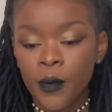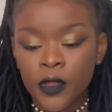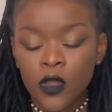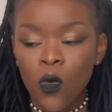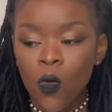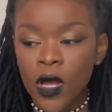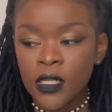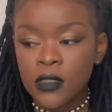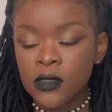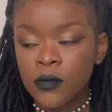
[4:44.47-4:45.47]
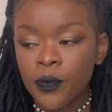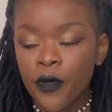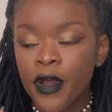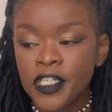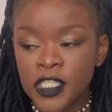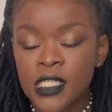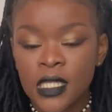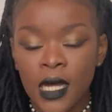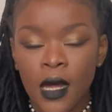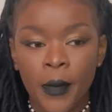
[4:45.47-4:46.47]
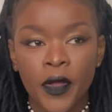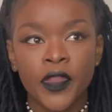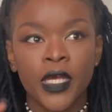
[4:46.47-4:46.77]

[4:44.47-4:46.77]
But the one precious thing about